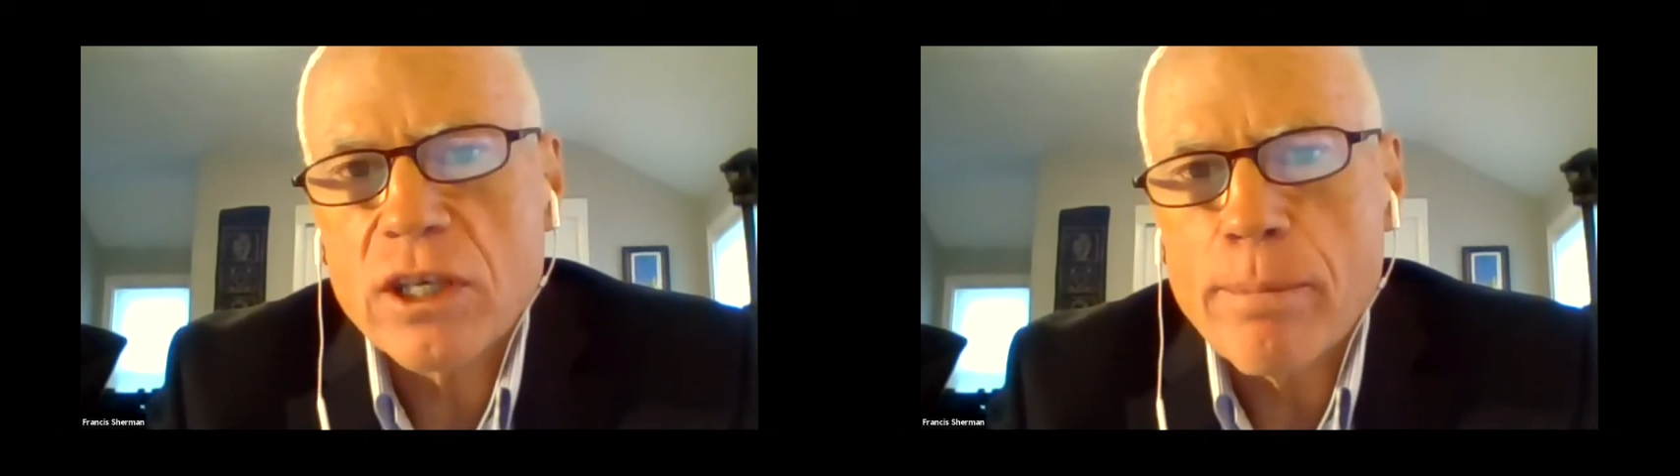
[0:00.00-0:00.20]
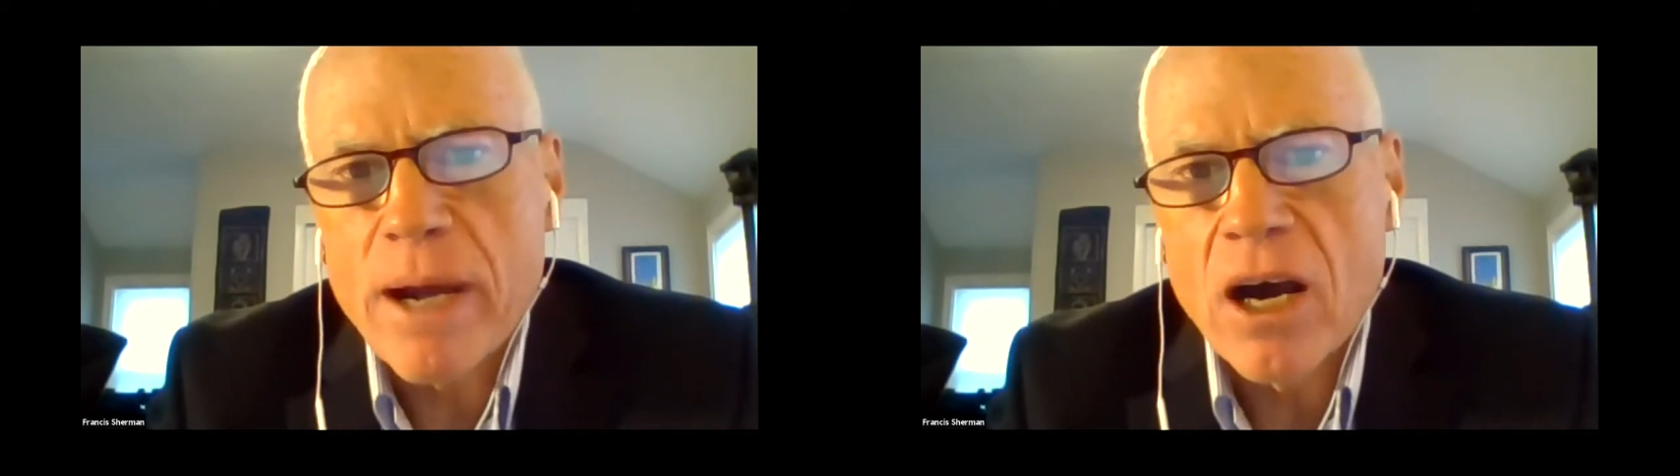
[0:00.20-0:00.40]

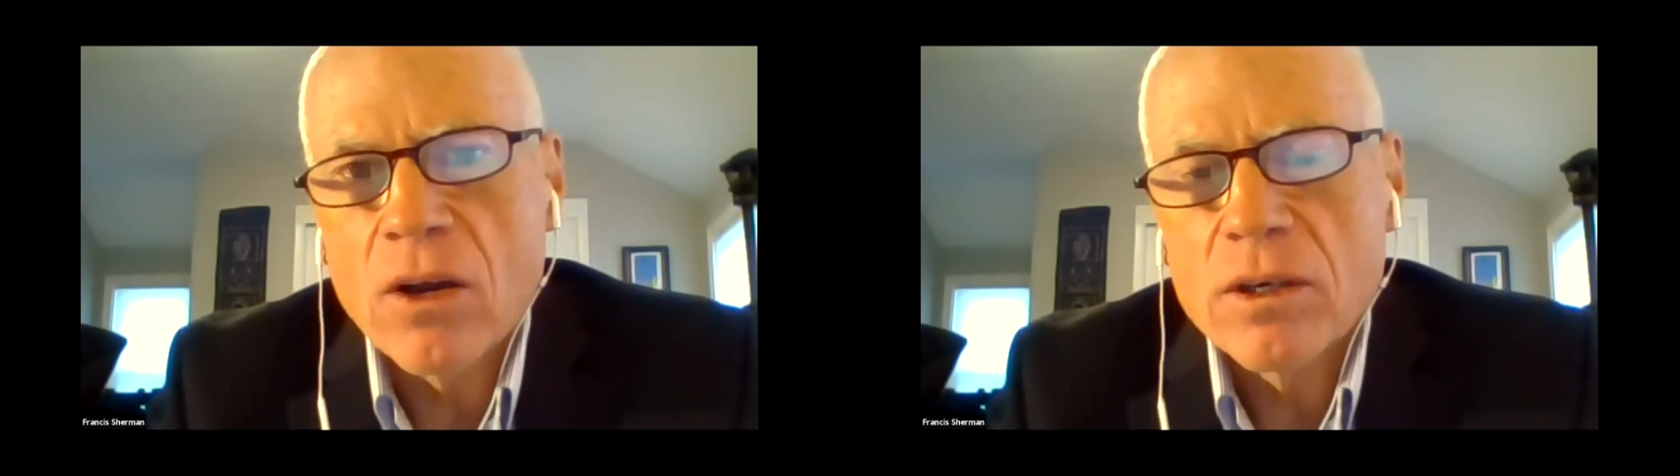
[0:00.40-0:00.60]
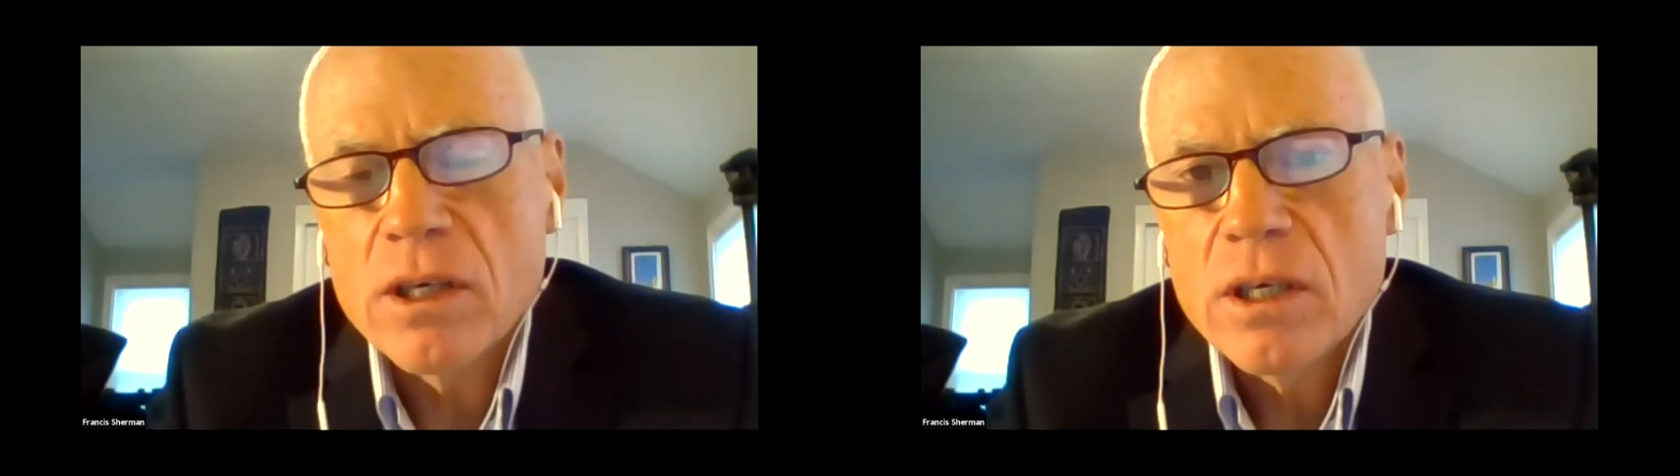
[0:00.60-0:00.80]

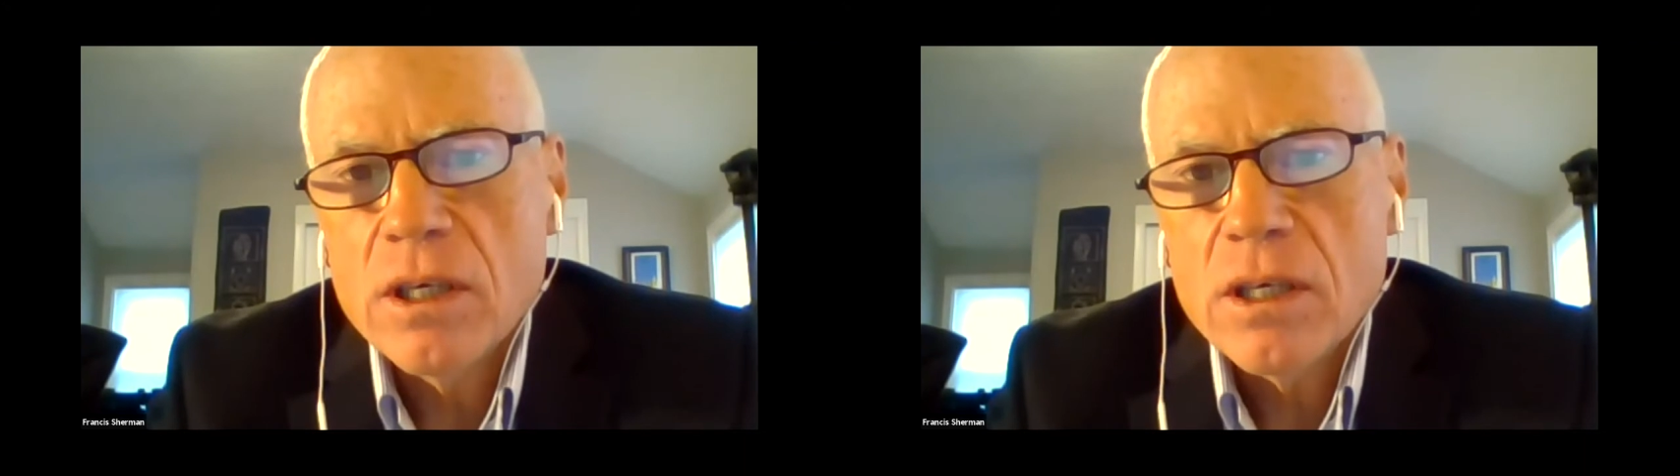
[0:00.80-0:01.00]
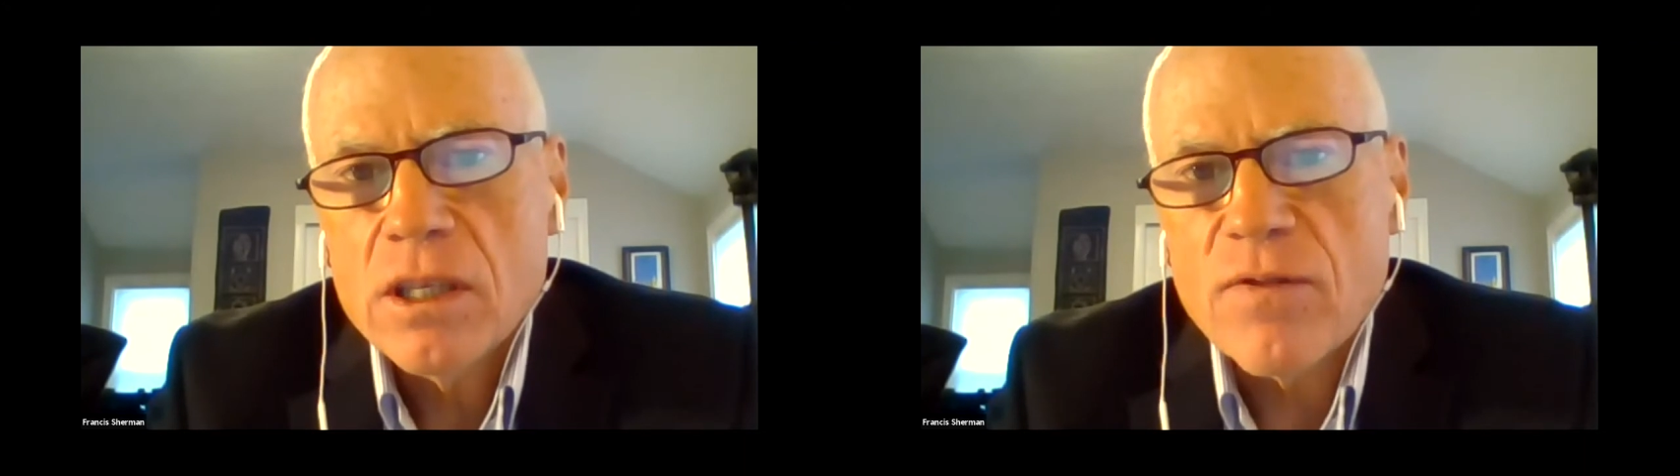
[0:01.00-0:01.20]
about
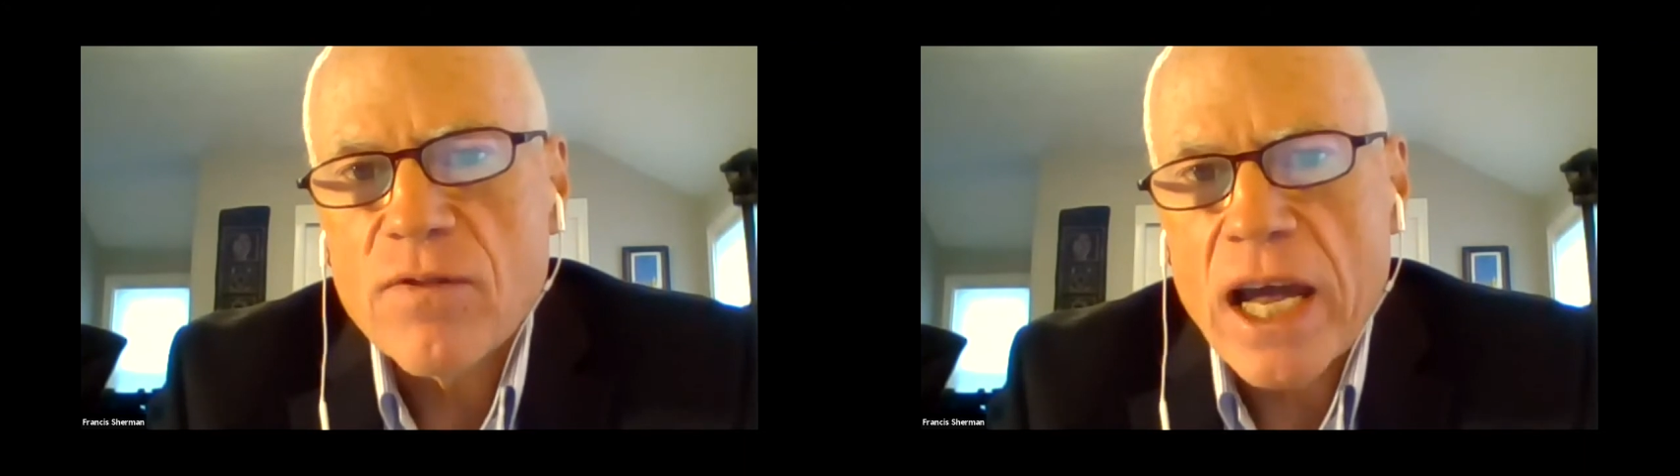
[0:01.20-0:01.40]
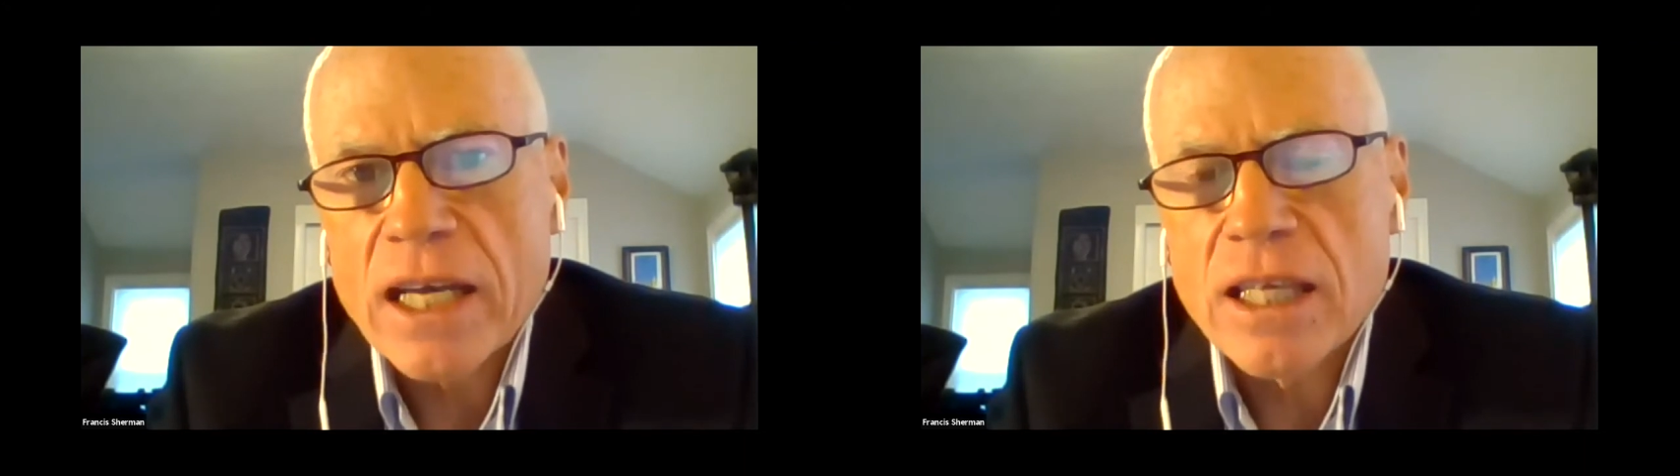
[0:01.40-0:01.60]
the
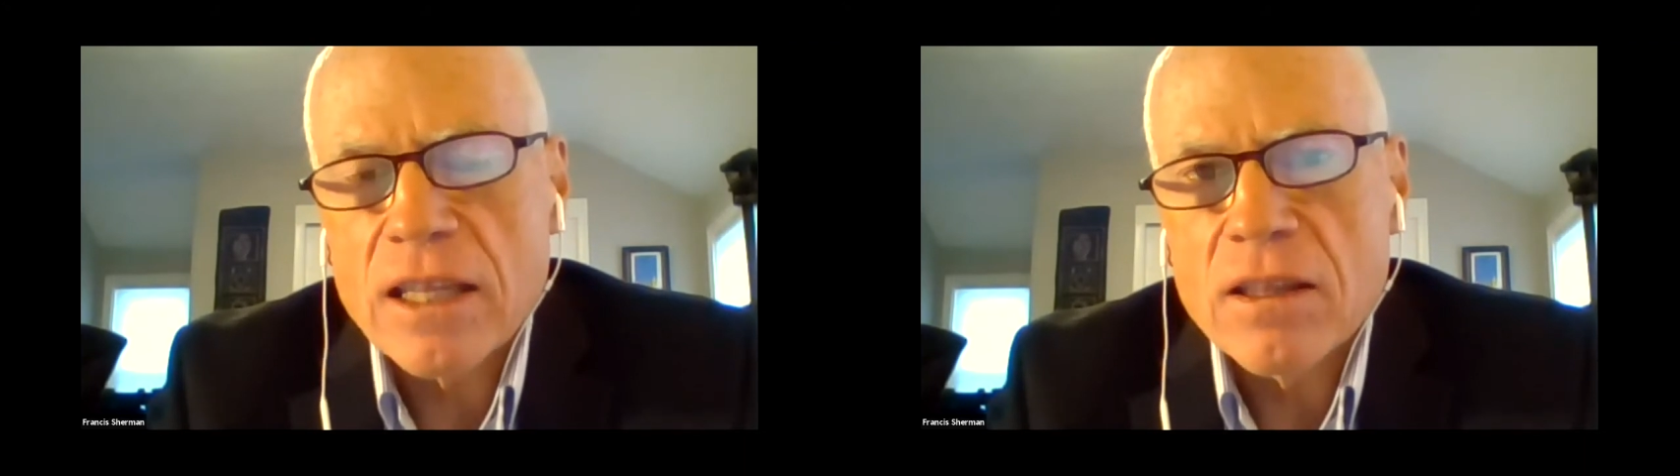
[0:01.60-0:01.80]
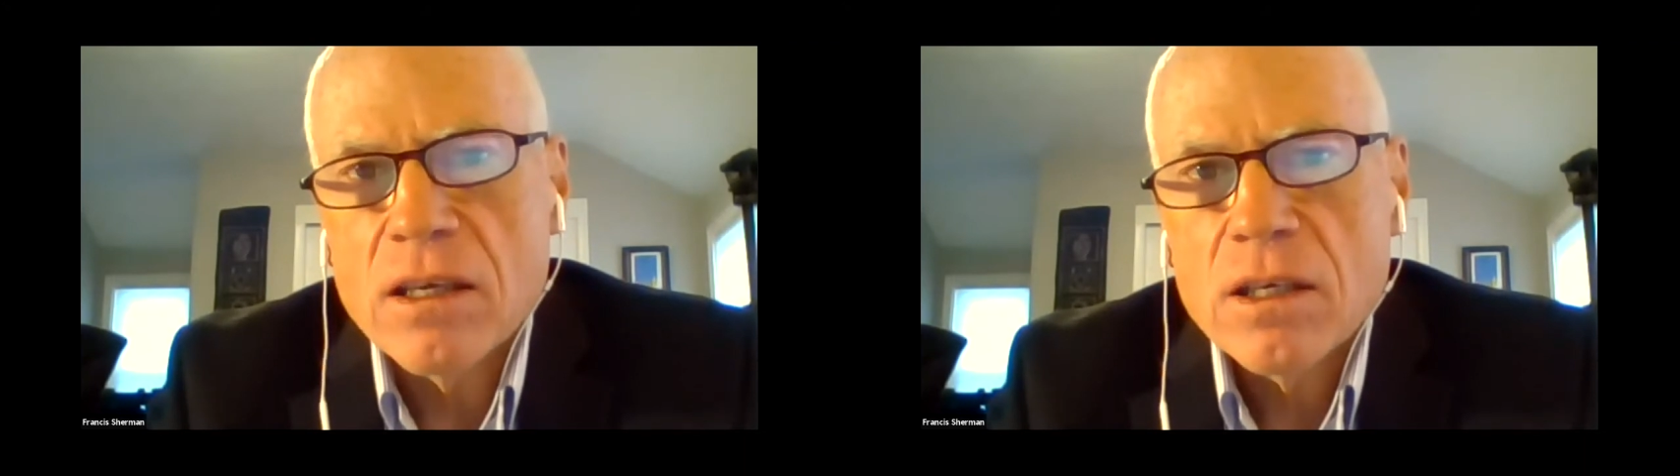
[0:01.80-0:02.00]
fact
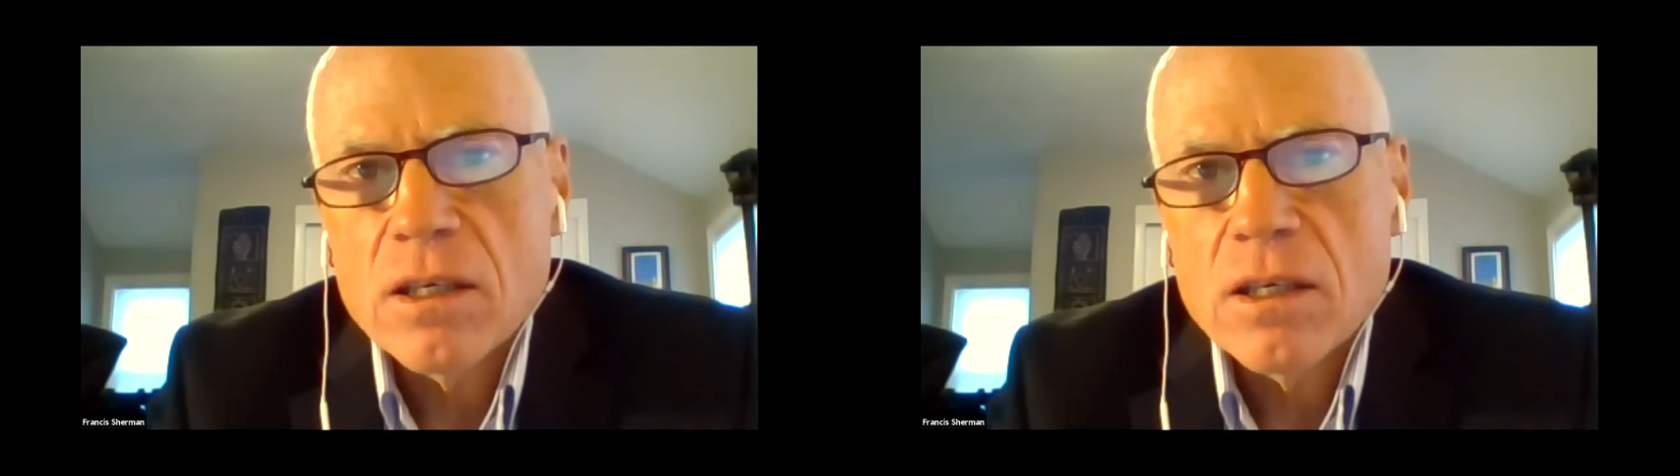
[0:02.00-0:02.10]
that